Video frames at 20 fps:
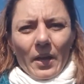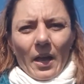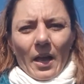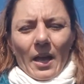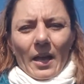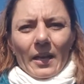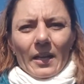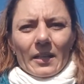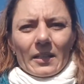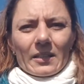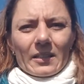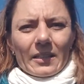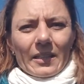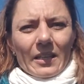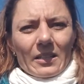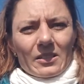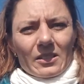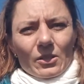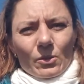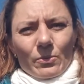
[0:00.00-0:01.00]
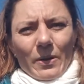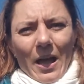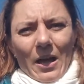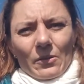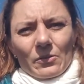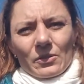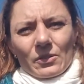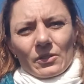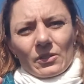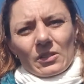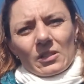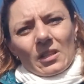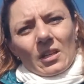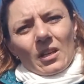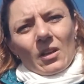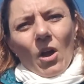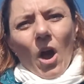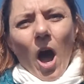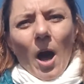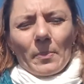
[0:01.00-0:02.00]
It gets around
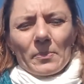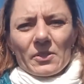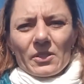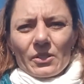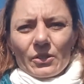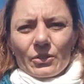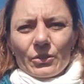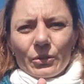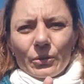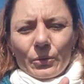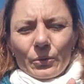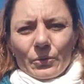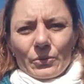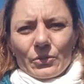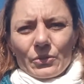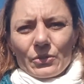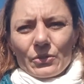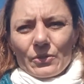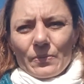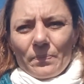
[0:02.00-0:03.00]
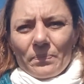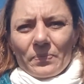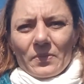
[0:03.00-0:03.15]
obstacles.